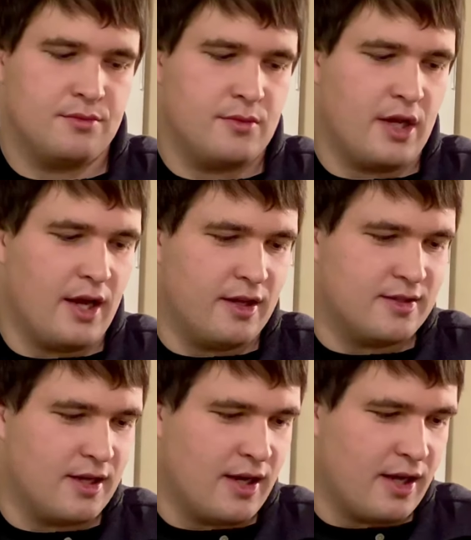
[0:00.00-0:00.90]
It's an
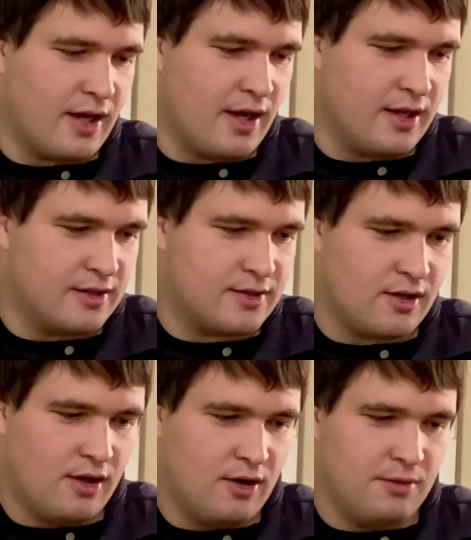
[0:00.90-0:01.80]
NAS.
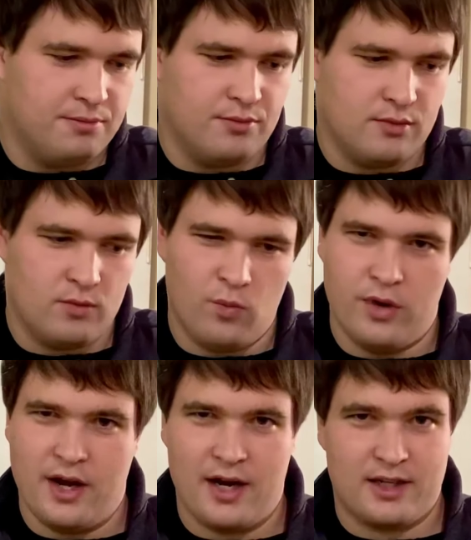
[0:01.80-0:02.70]
Would
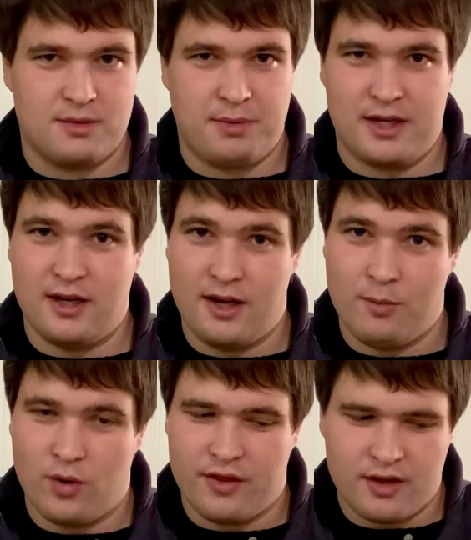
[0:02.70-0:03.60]
not expect any
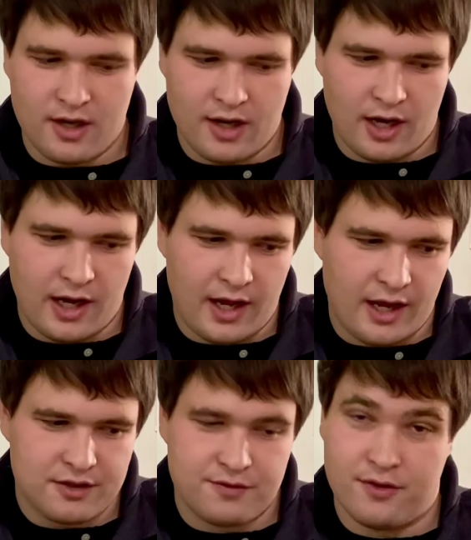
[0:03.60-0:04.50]
more than an
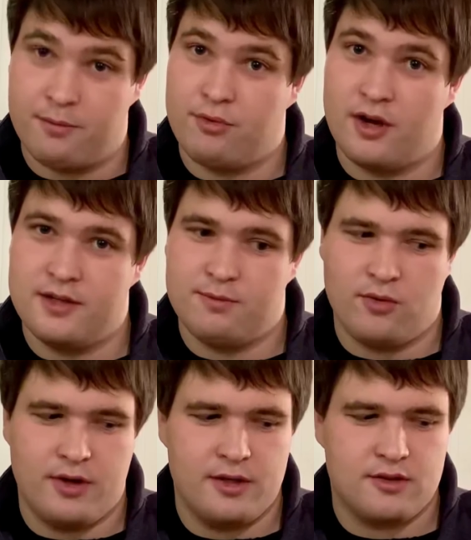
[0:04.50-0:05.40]
NAS for the price
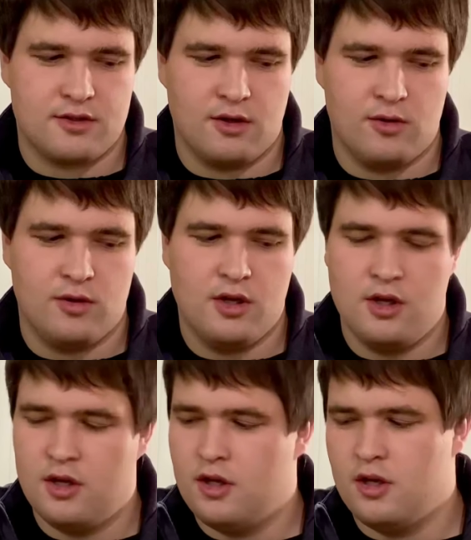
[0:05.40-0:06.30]
point, so
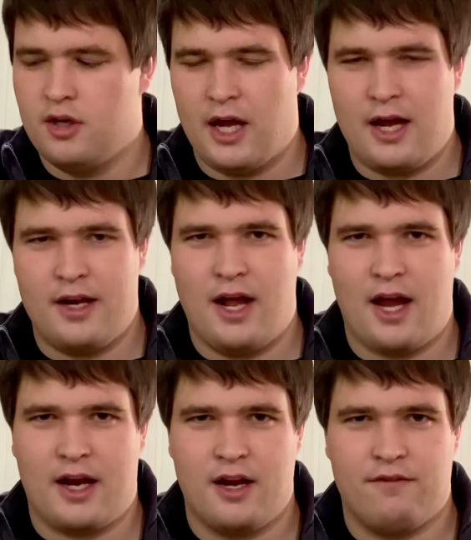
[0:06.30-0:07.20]
not
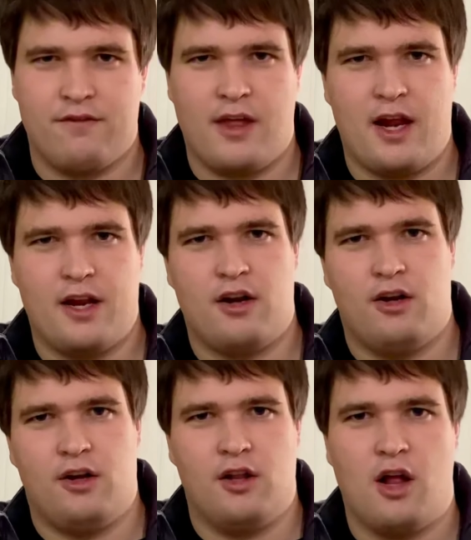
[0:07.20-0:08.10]
knocking it for that at
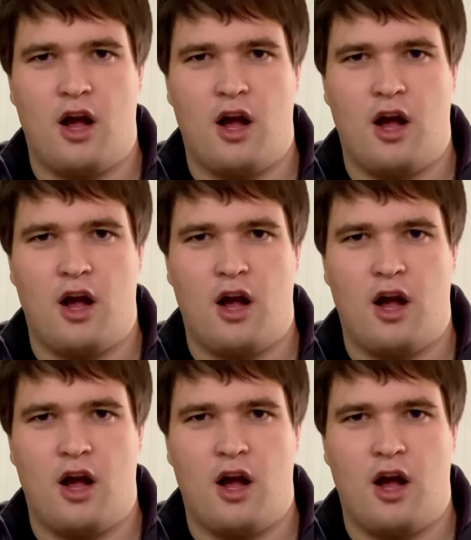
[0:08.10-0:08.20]
all.